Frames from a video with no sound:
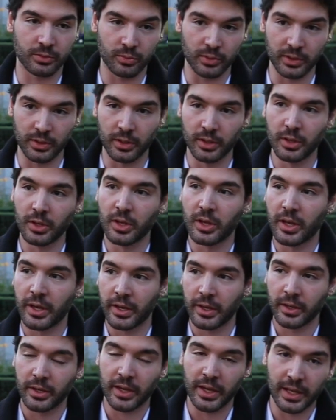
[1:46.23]
will
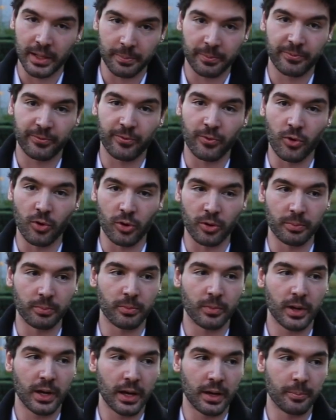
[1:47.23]
help form
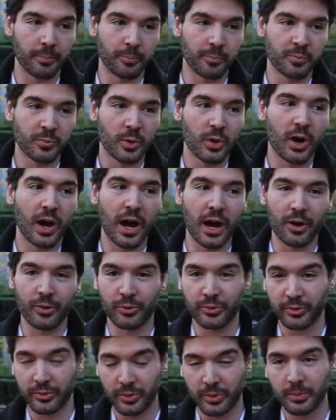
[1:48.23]

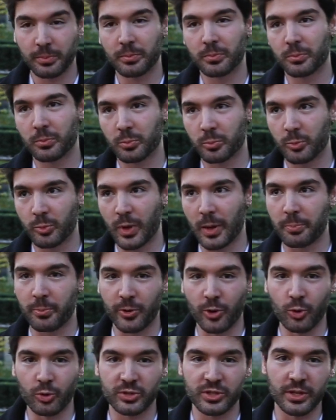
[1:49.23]
our
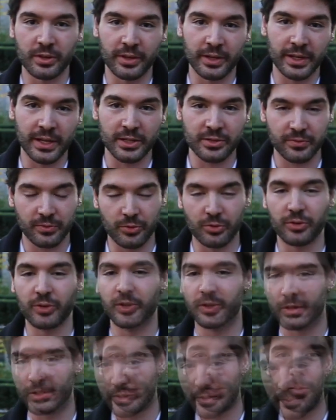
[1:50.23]
approach in the next few
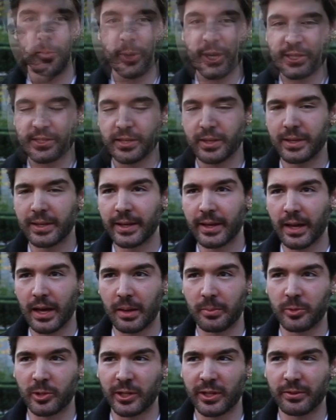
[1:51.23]
years. Basically,
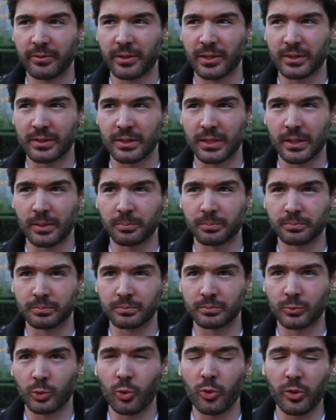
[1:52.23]
I believe that
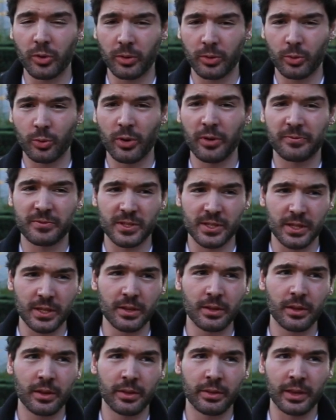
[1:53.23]
we've
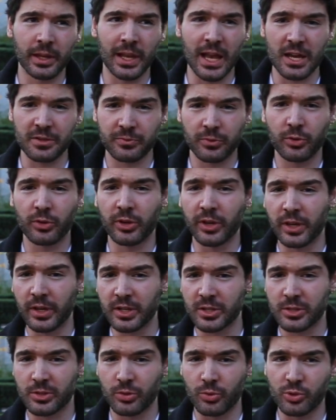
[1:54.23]
seen in the last few
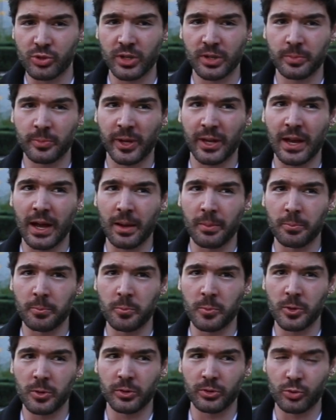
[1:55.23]
years
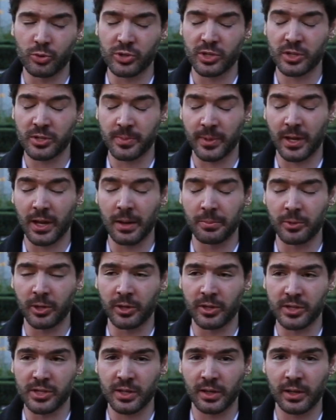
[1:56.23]
users become
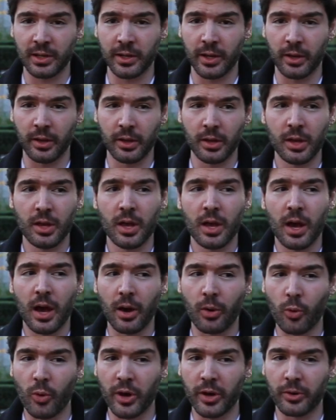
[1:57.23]
increasingly
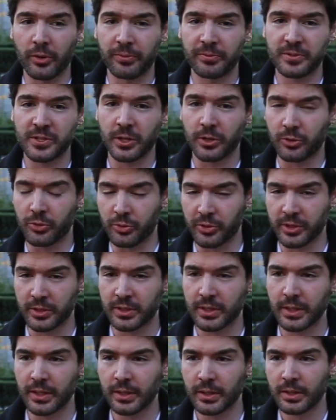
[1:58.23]
aware of
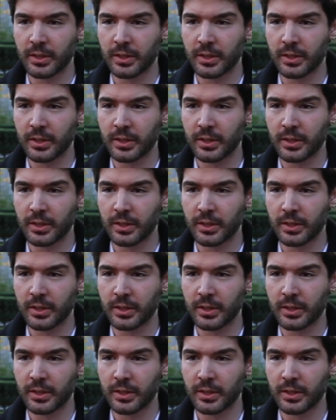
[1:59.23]
security,